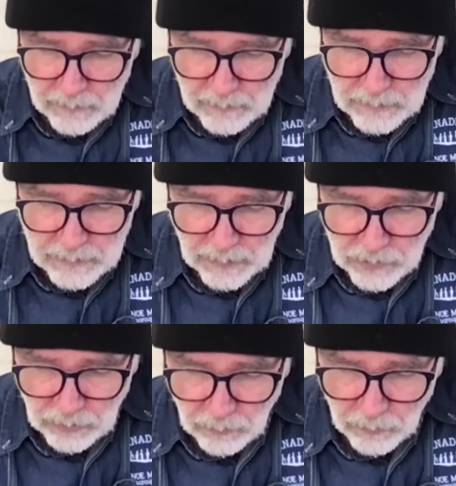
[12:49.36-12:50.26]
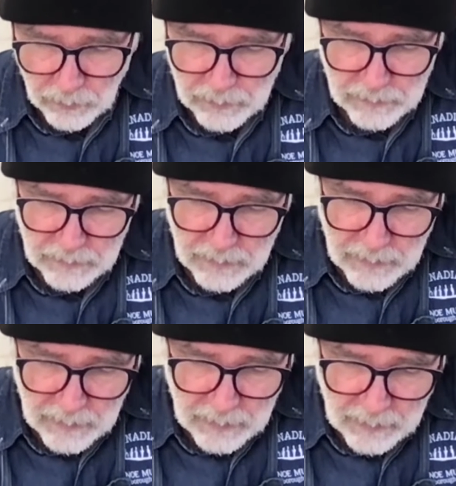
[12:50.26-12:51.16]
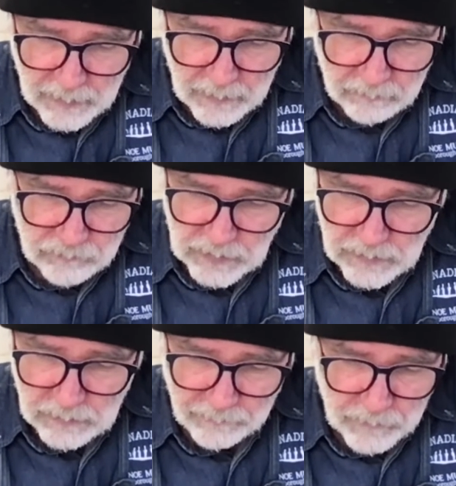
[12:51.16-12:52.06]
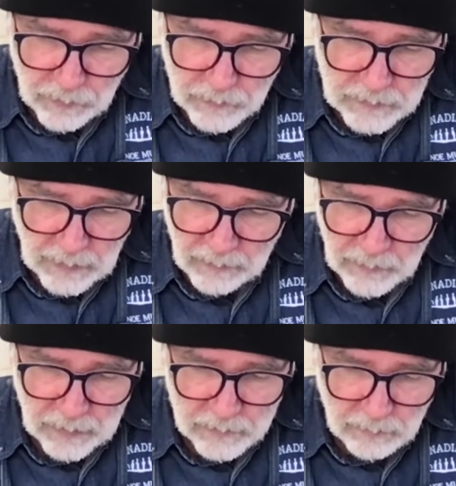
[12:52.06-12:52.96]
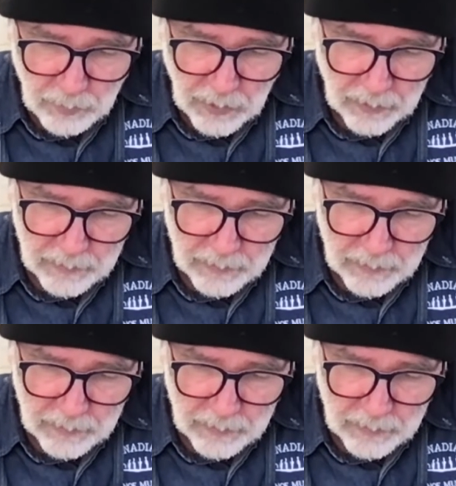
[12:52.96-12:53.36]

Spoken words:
stitch holes just a few centimeters apart,